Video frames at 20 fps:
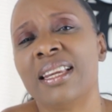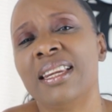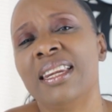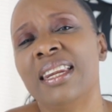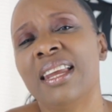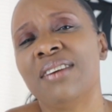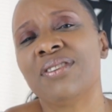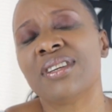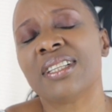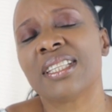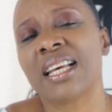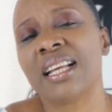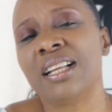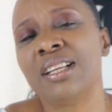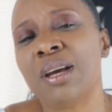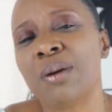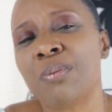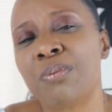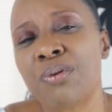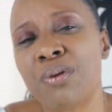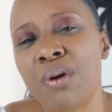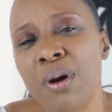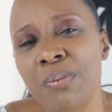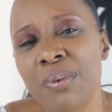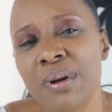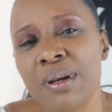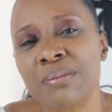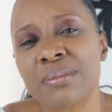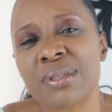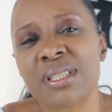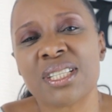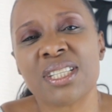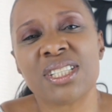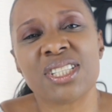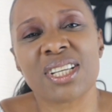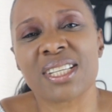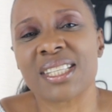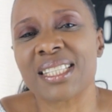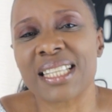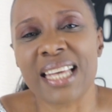Never tell your problems to
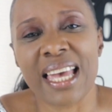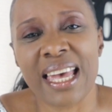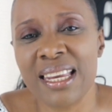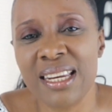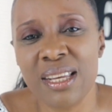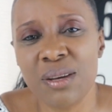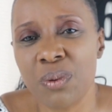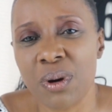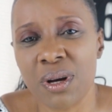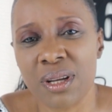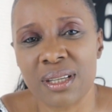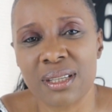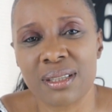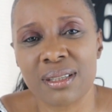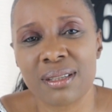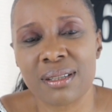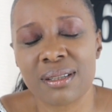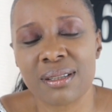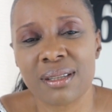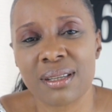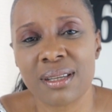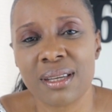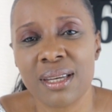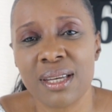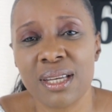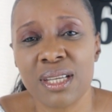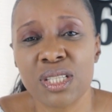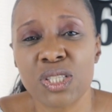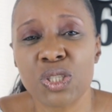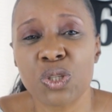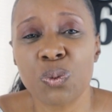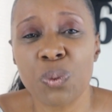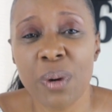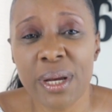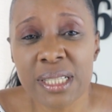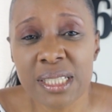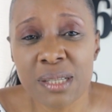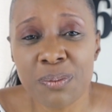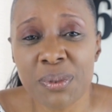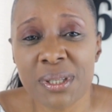just anyone.
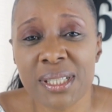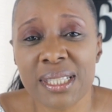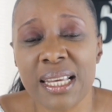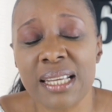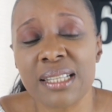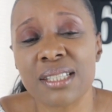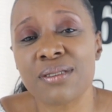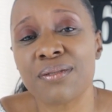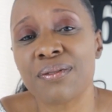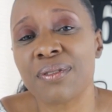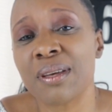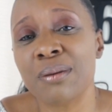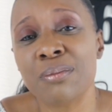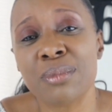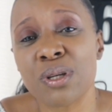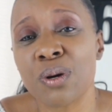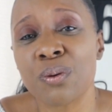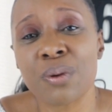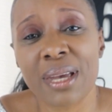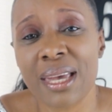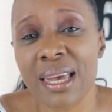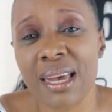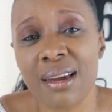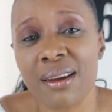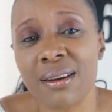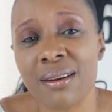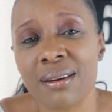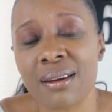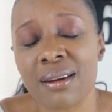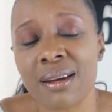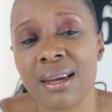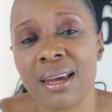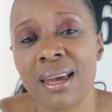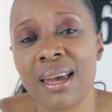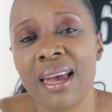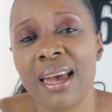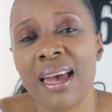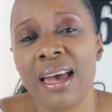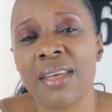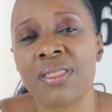twenty percent of them don't care,
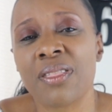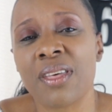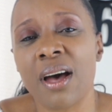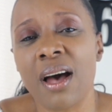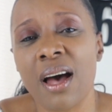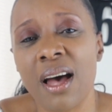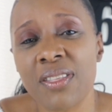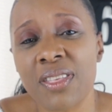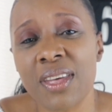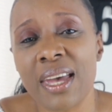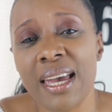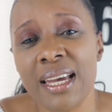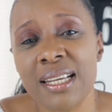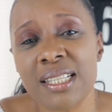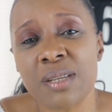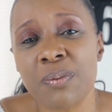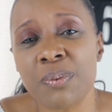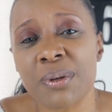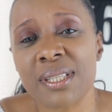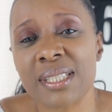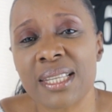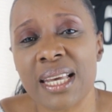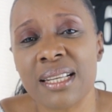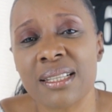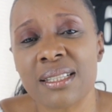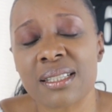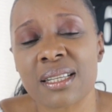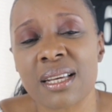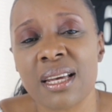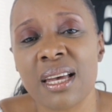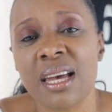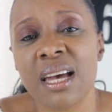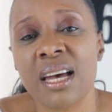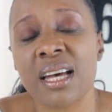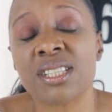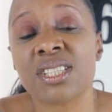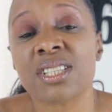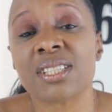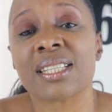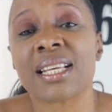and the other eighty percent
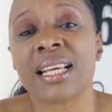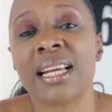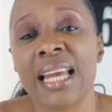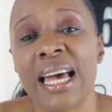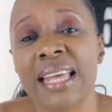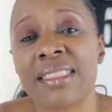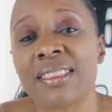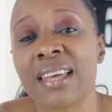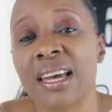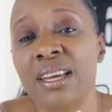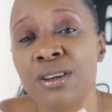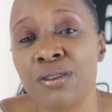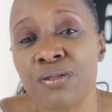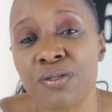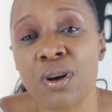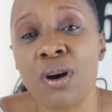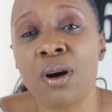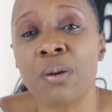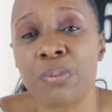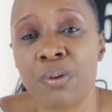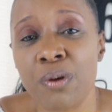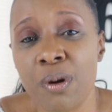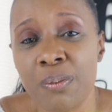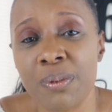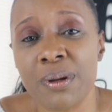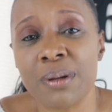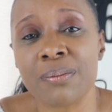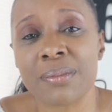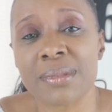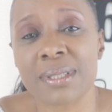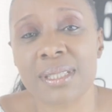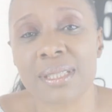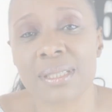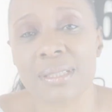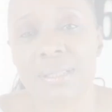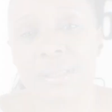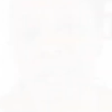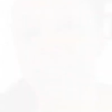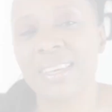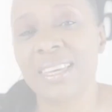are just glad that you've got problems.
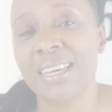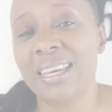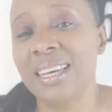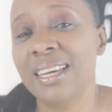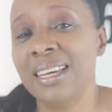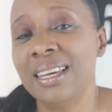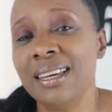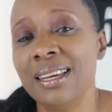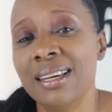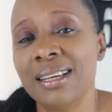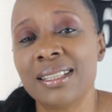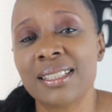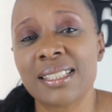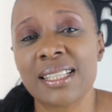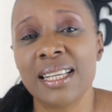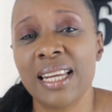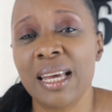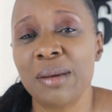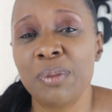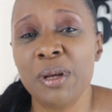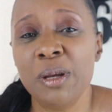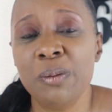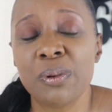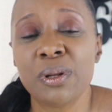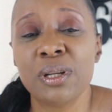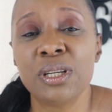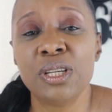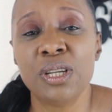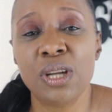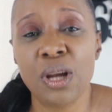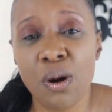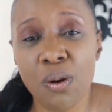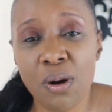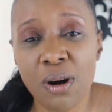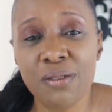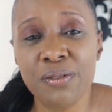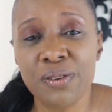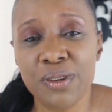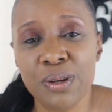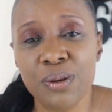The key is to let people know
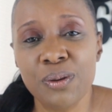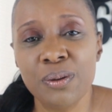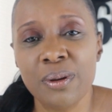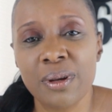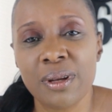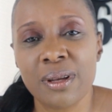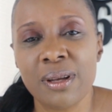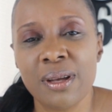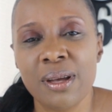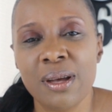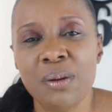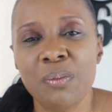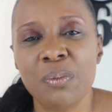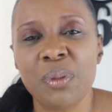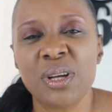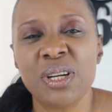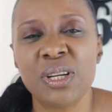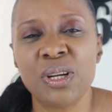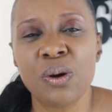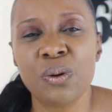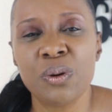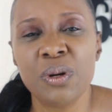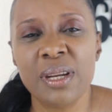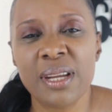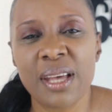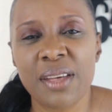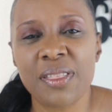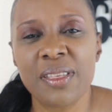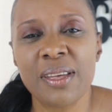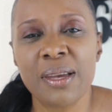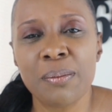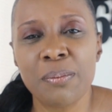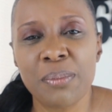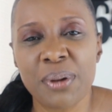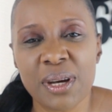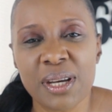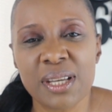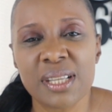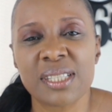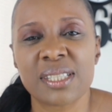of you, but know nothing
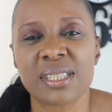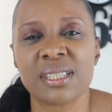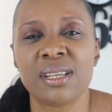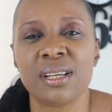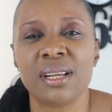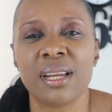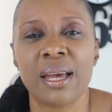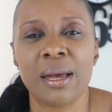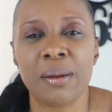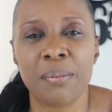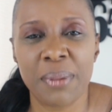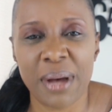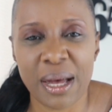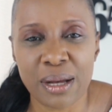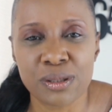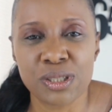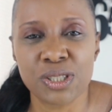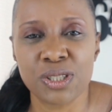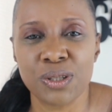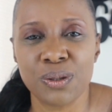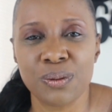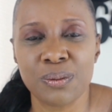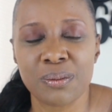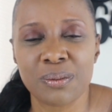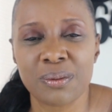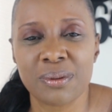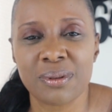personal about you.